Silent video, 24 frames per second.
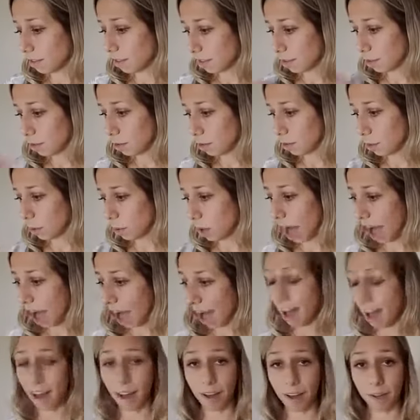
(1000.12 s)
You will
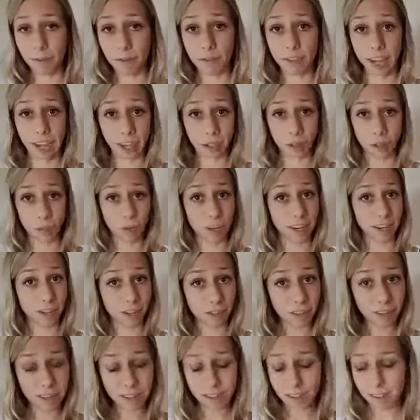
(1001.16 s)
have sexual
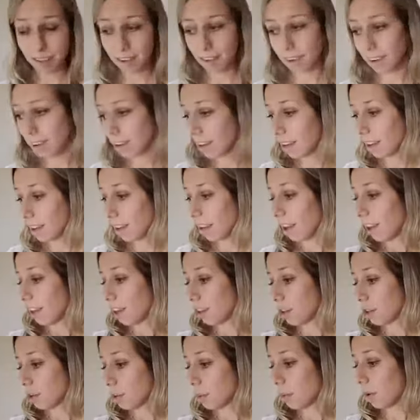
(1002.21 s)
interest.
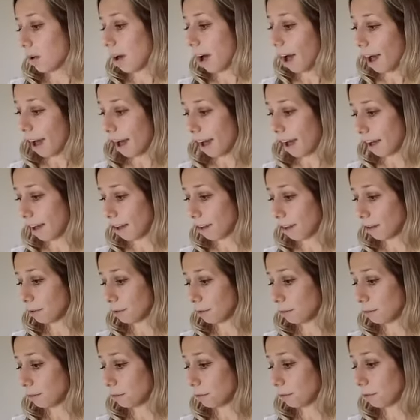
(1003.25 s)
You will
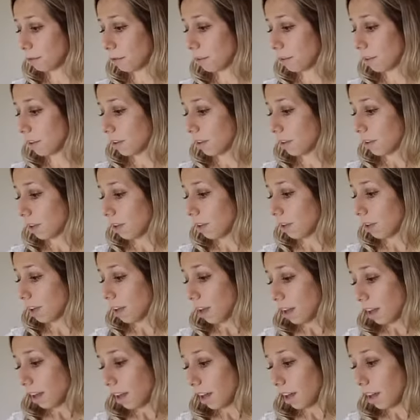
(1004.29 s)
have
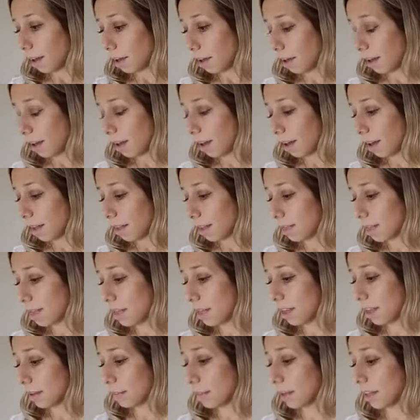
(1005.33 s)

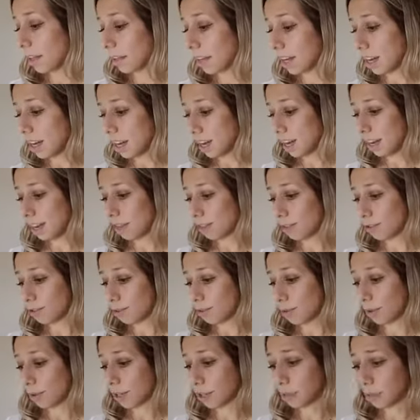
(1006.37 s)
the ability
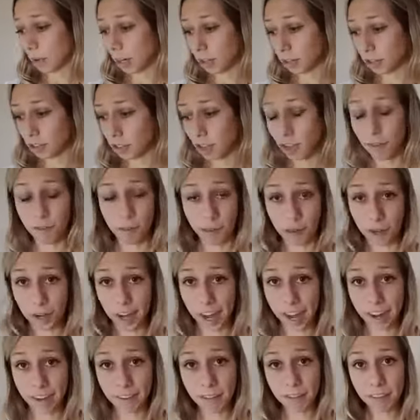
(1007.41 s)
to express yourself
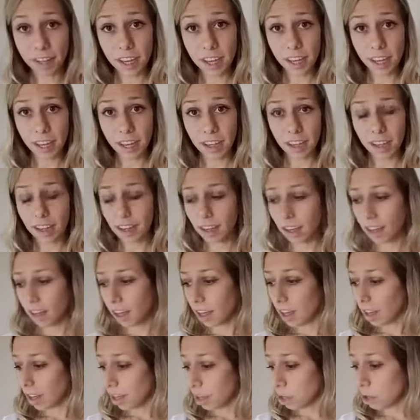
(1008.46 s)
creatively.
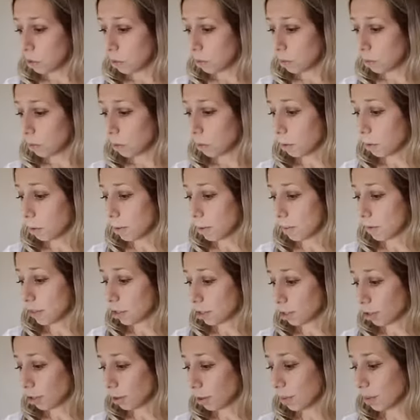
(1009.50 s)
You will be
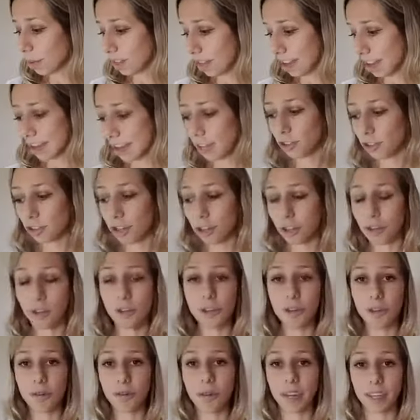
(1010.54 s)
mature with each
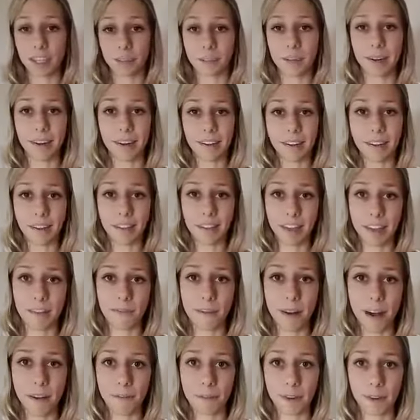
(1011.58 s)
new experience that life
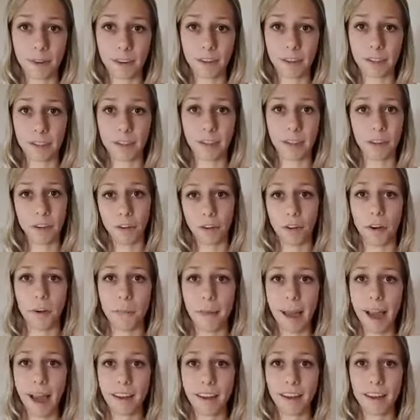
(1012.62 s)
offers, good or
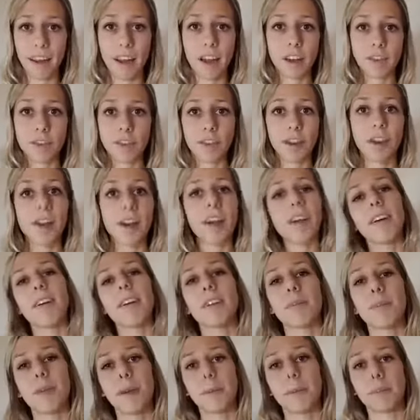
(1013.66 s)
bad. So you're going
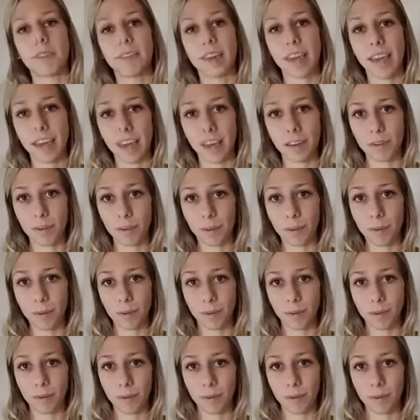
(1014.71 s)
to be able to handle